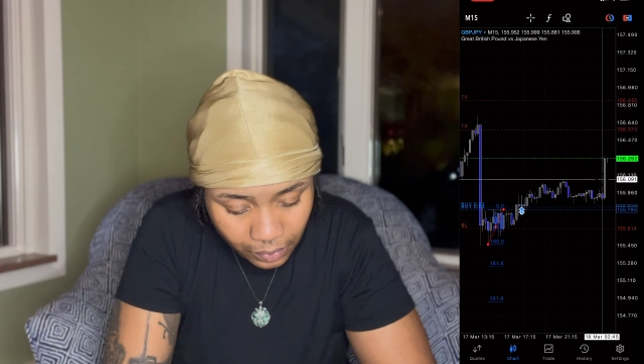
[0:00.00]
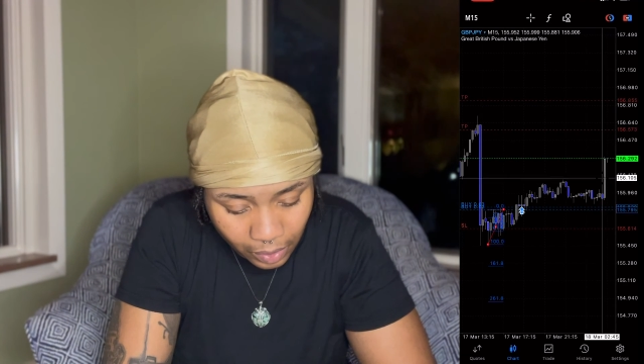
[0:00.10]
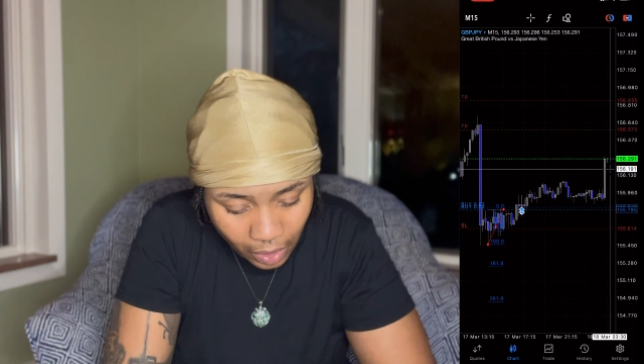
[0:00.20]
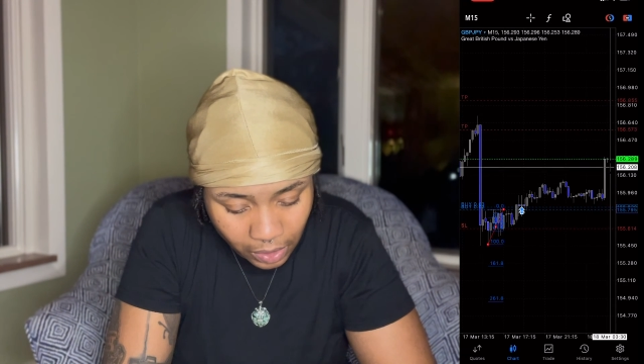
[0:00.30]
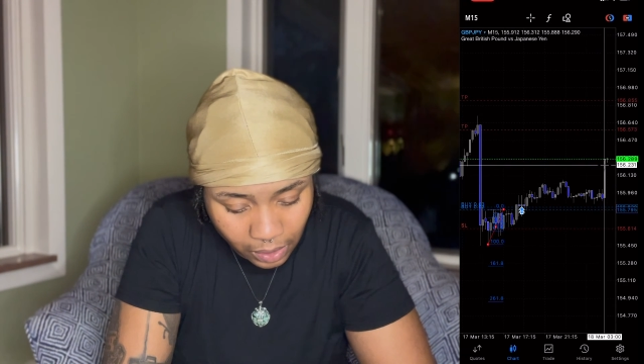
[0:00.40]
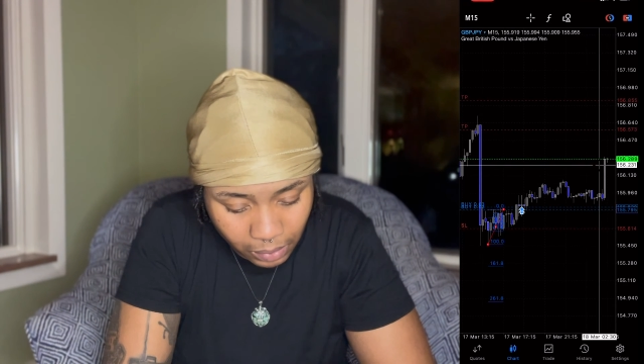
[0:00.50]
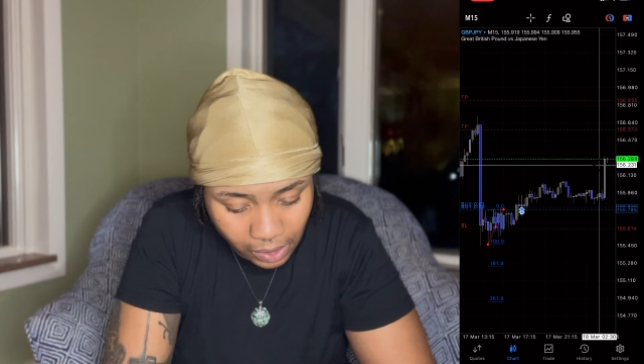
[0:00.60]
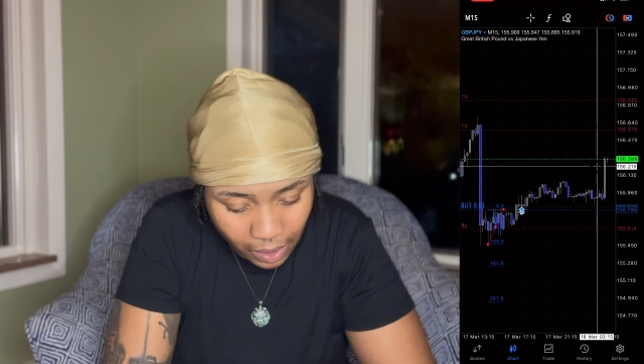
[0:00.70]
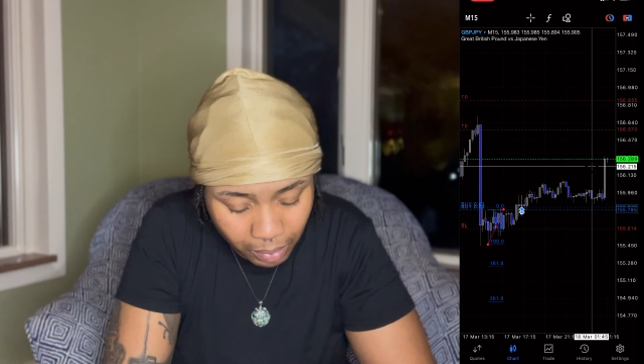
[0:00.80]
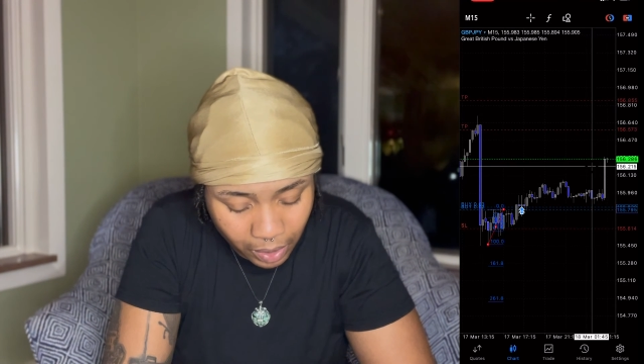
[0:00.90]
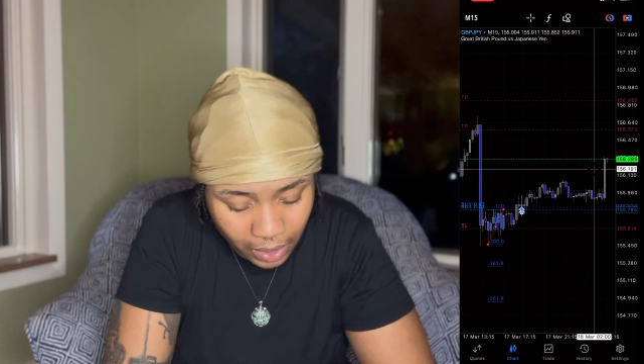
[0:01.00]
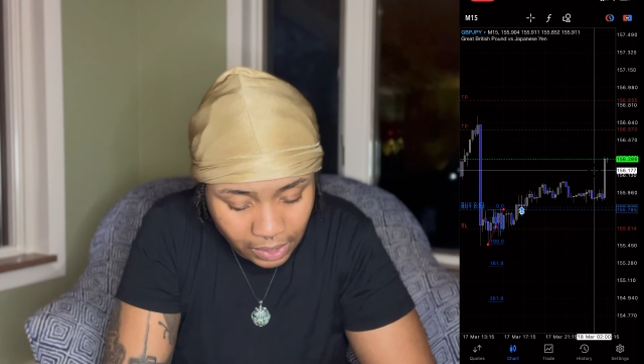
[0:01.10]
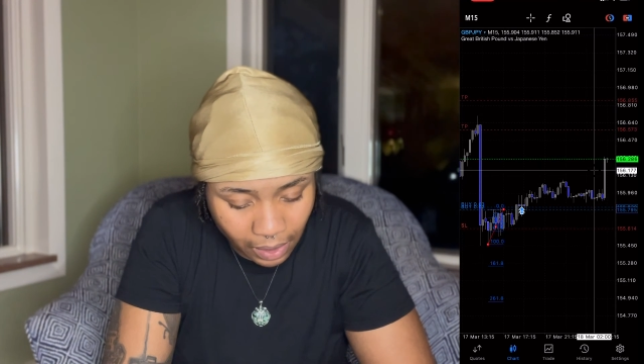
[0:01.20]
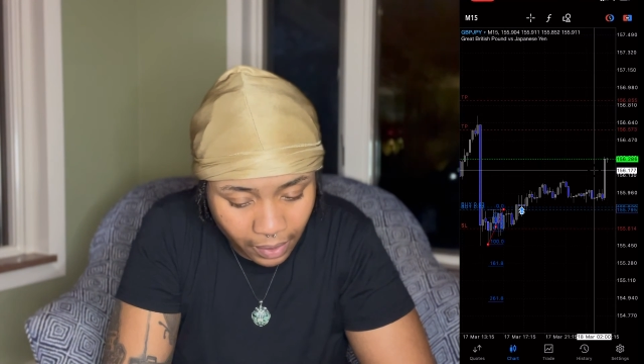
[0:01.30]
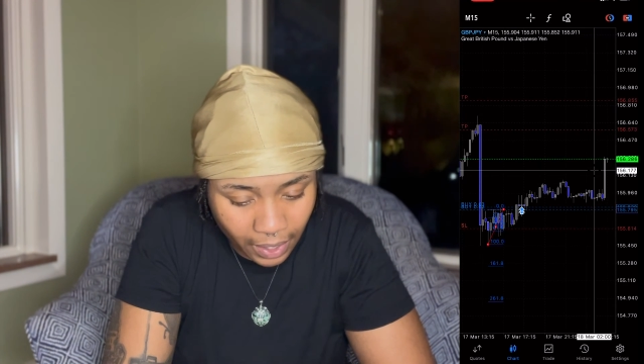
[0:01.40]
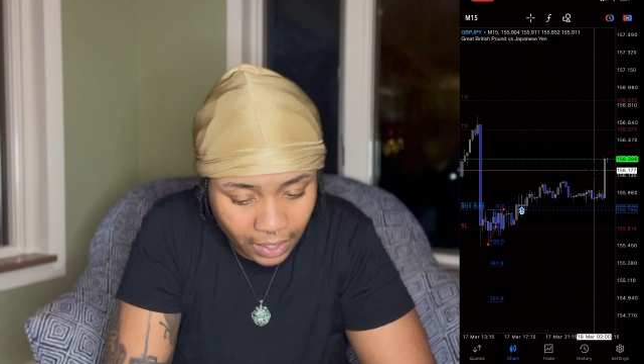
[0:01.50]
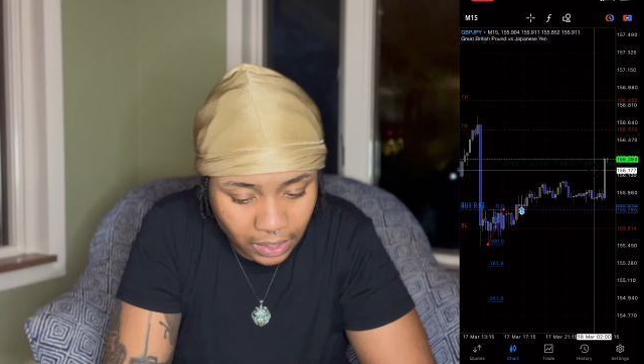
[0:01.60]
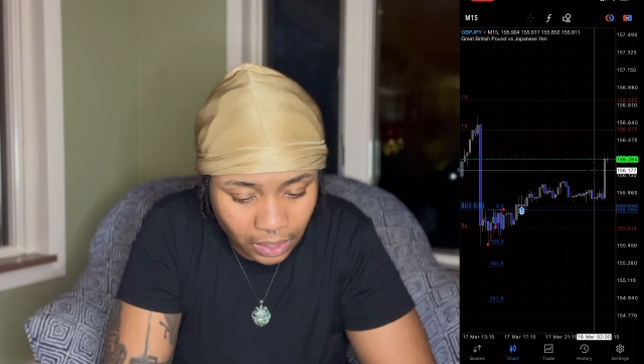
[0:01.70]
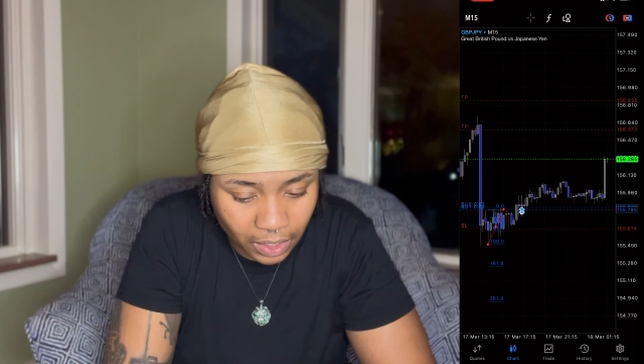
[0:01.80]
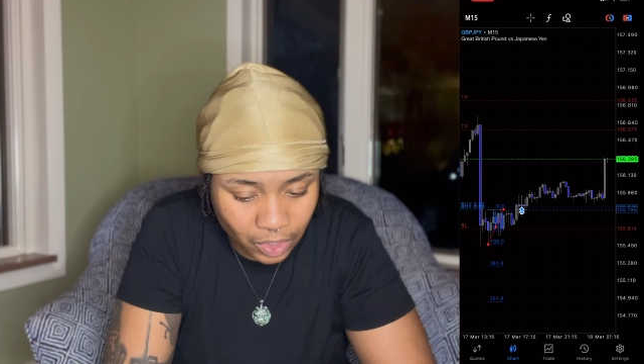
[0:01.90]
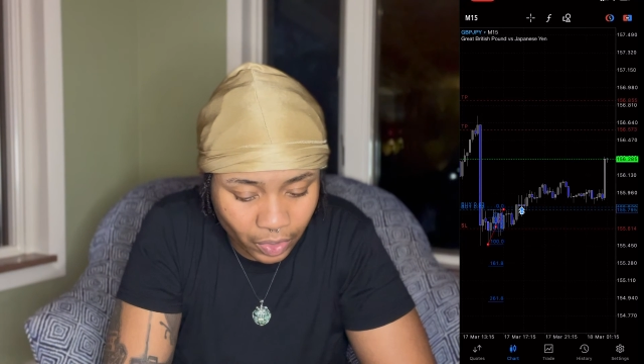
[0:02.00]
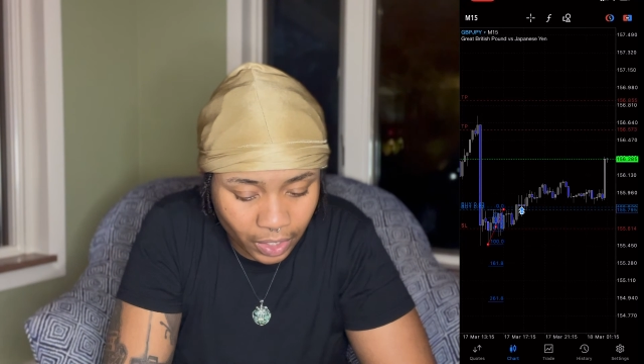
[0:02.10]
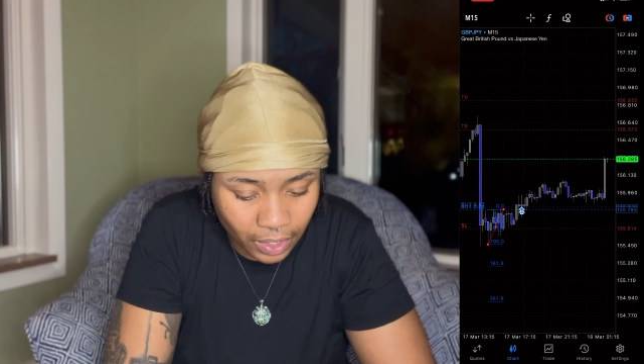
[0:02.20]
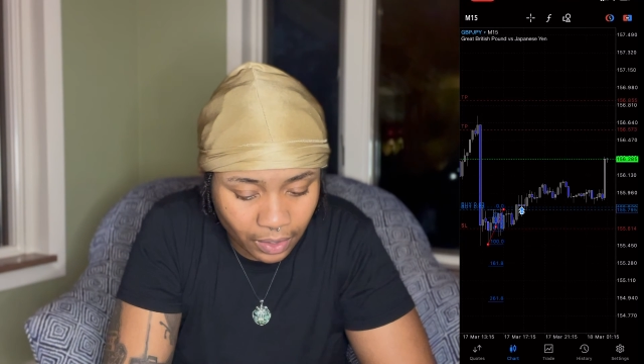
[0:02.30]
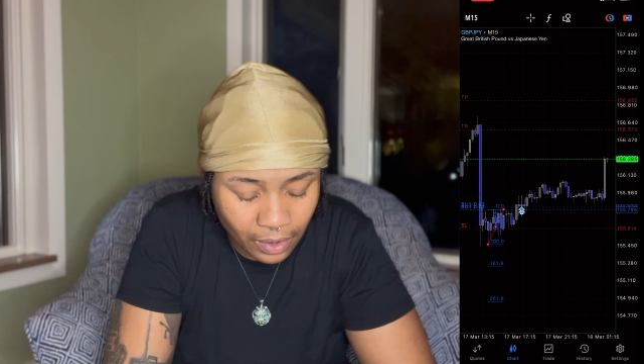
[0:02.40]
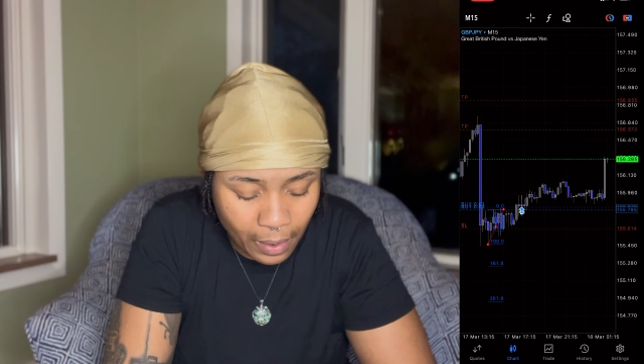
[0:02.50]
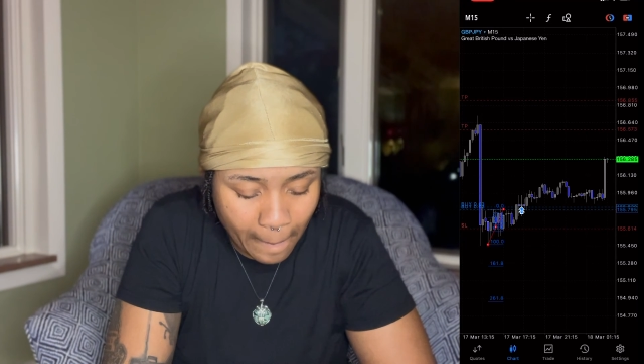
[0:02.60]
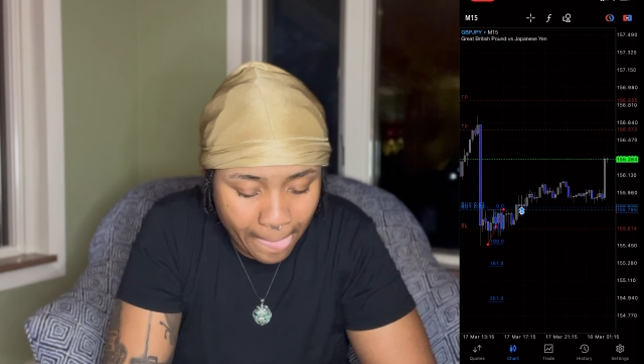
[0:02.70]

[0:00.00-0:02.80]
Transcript: Y'all see what's happening. That's how I got into that trade.